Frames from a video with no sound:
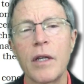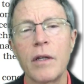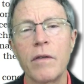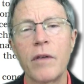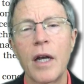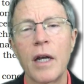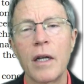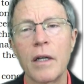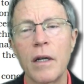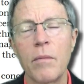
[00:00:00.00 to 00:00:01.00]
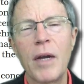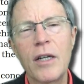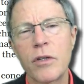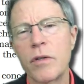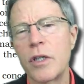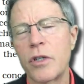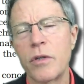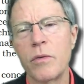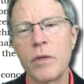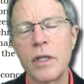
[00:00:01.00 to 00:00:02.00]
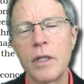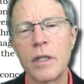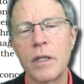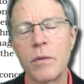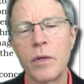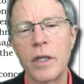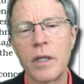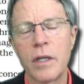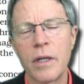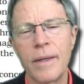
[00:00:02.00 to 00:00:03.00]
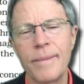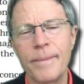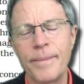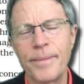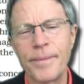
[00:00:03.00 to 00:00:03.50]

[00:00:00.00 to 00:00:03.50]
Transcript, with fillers: you've got a major issue with with um,